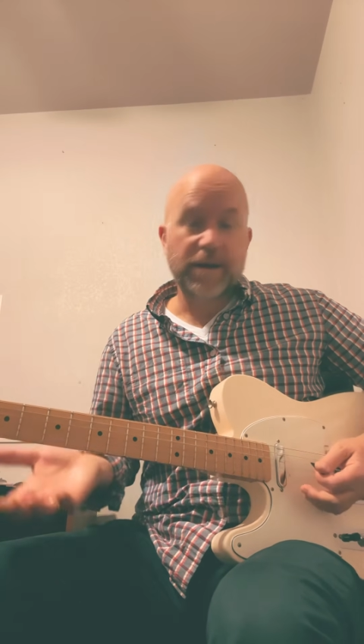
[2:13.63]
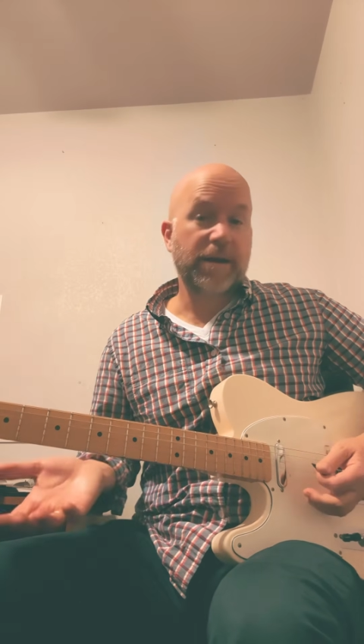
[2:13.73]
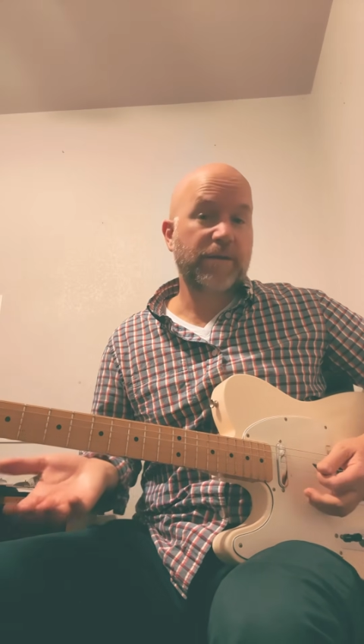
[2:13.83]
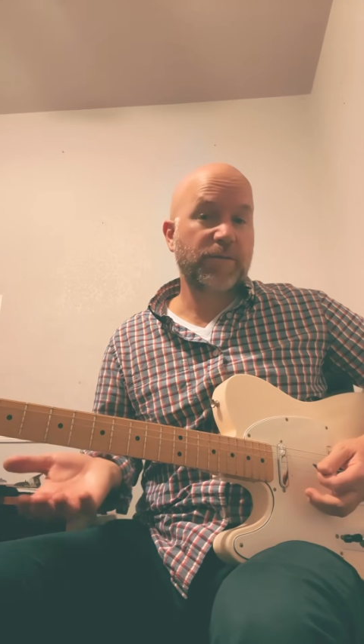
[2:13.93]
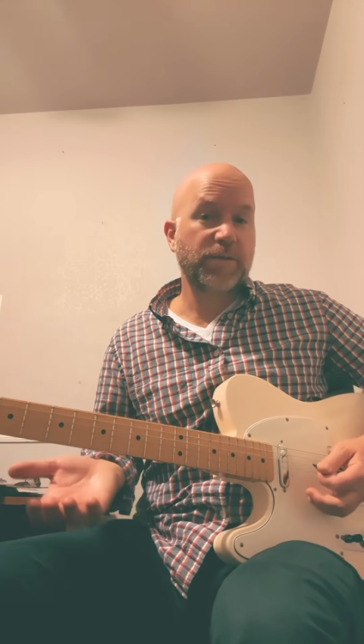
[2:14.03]

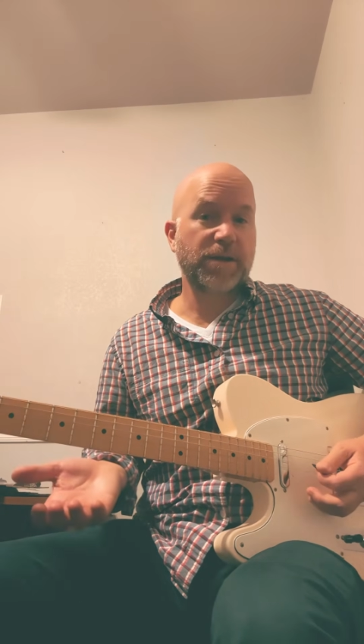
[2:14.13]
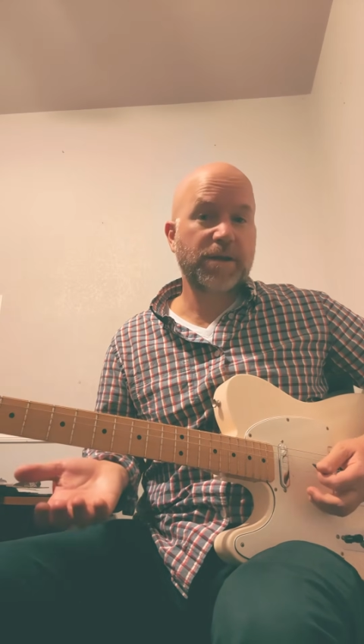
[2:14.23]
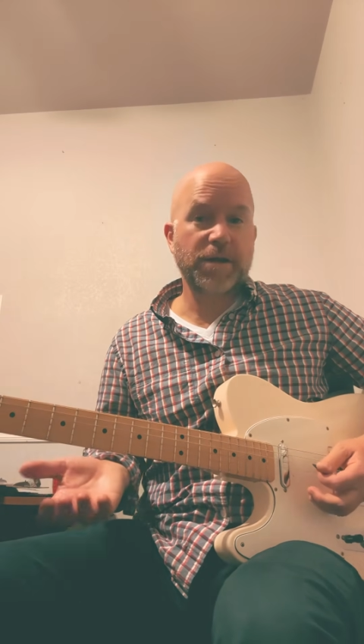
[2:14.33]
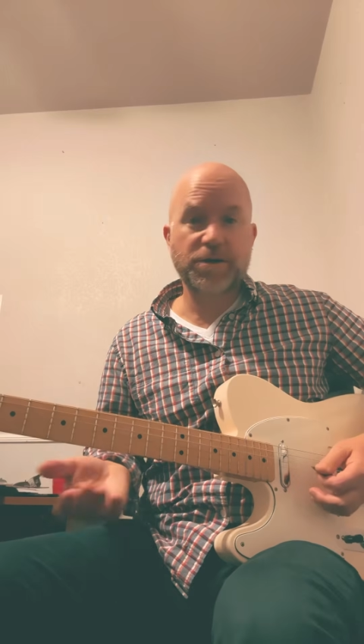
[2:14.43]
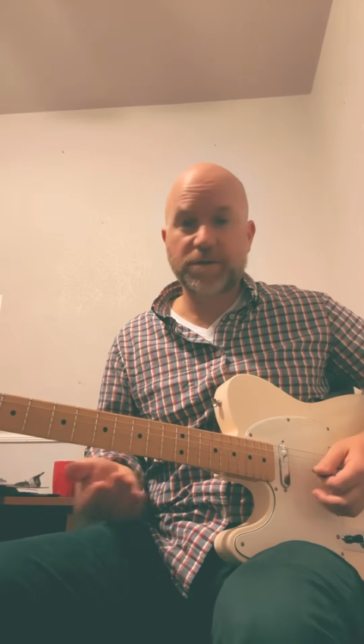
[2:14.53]
if I'm in the
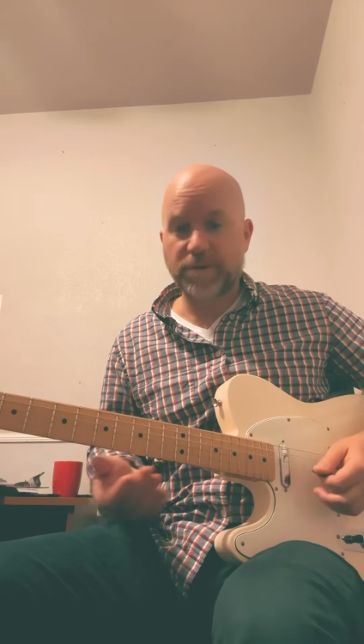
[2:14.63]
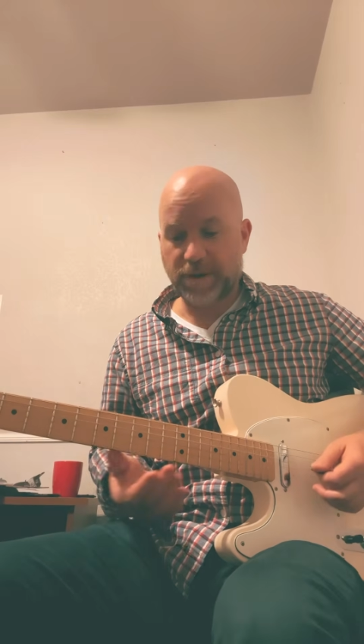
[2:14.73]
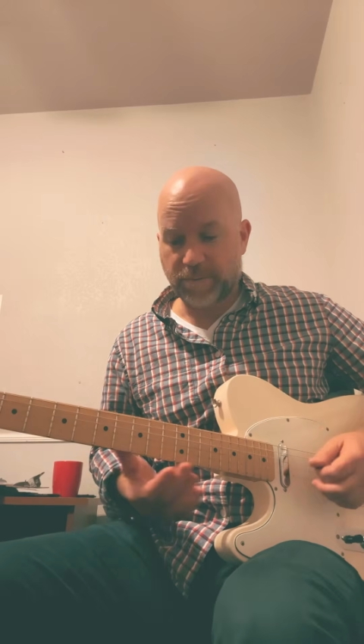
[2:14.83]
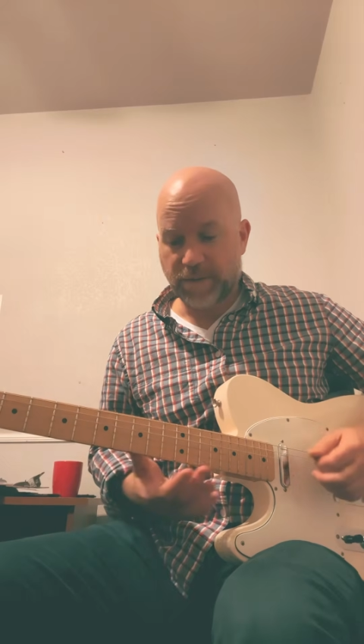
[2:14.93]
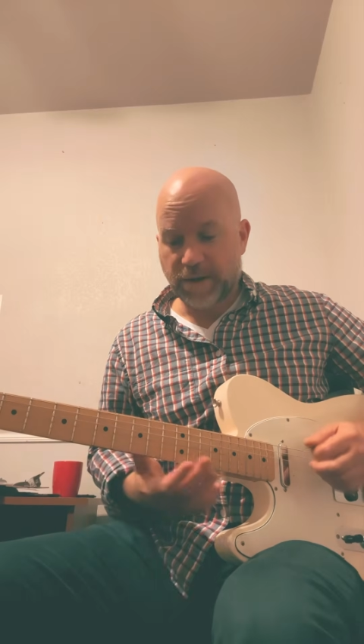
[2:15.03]
country
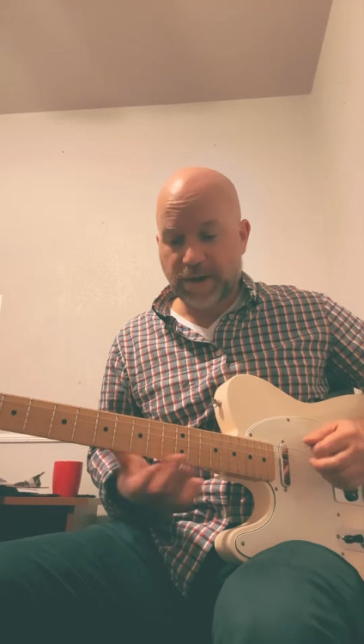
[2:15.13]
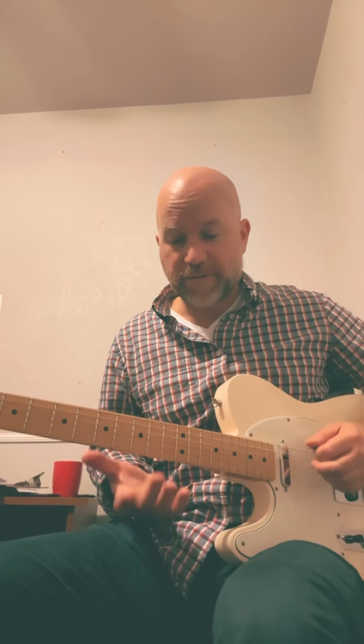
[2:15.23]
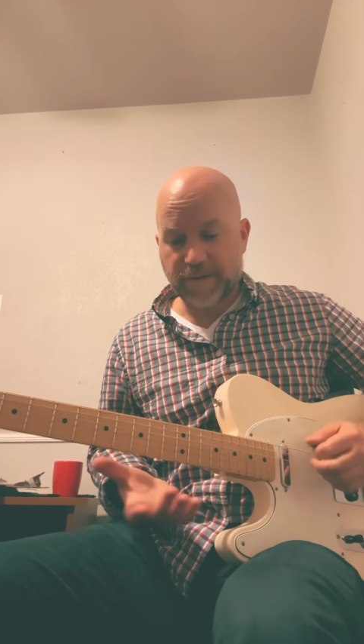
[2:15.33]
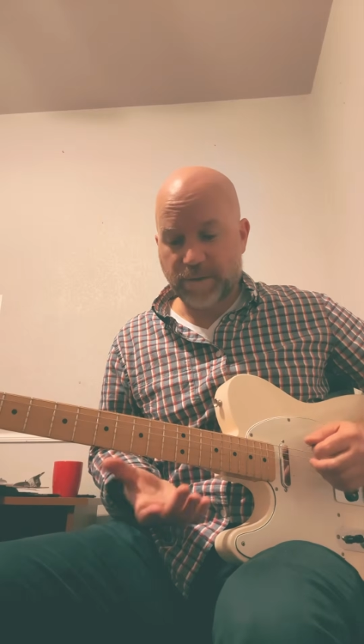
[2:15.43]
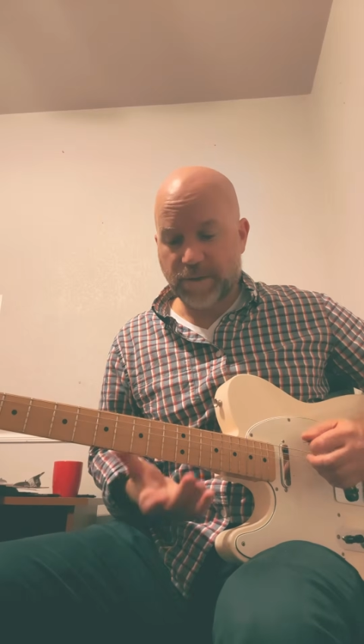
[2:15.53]
realm.
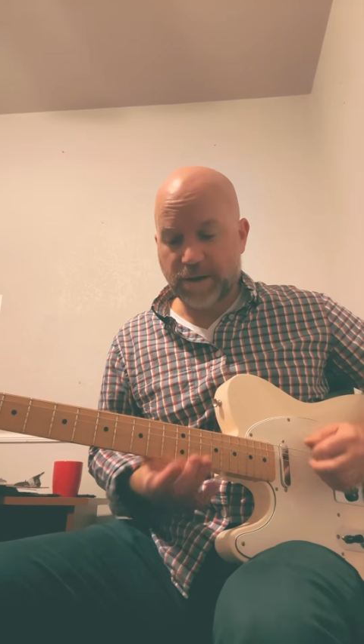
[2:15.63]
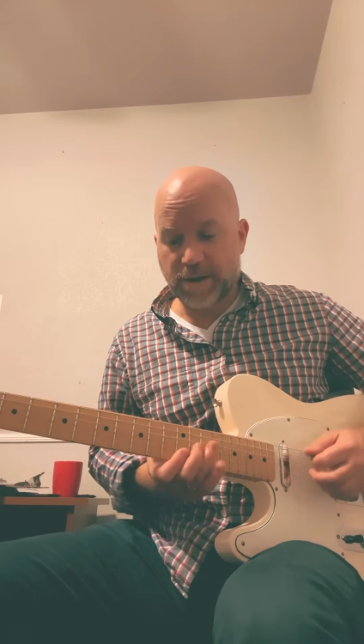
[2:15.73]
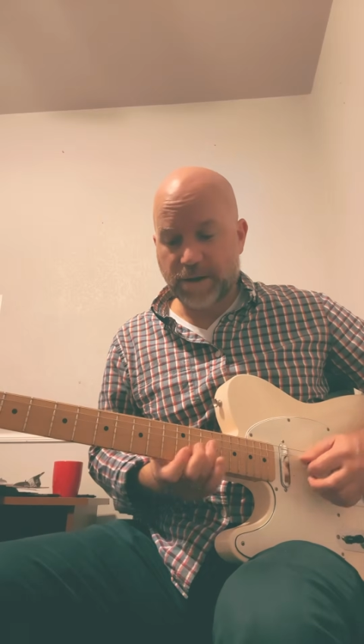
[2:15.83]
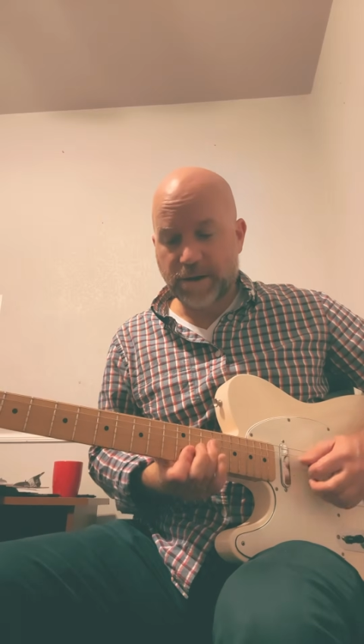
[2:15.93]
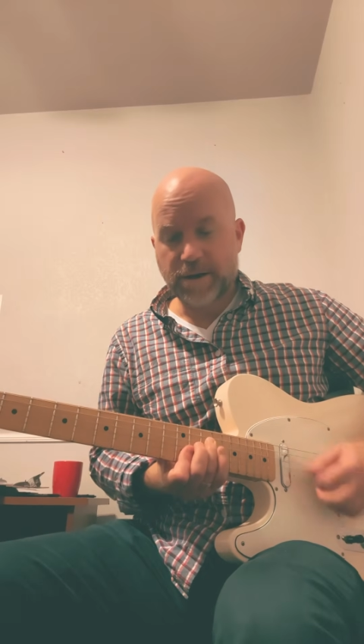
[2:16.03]
If I'm
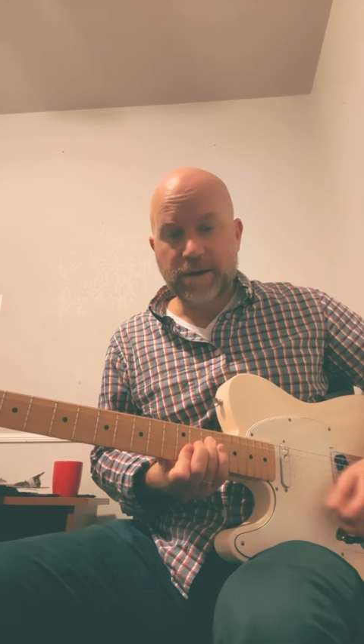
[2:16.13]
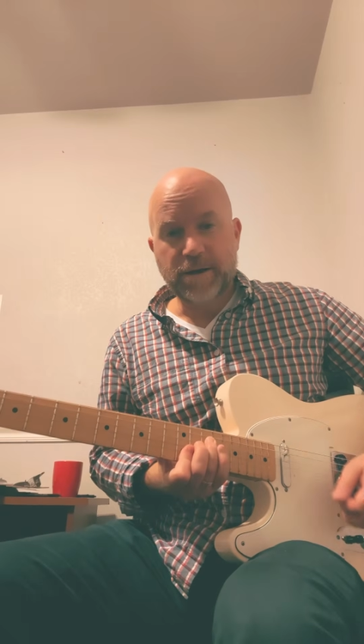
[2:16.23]
in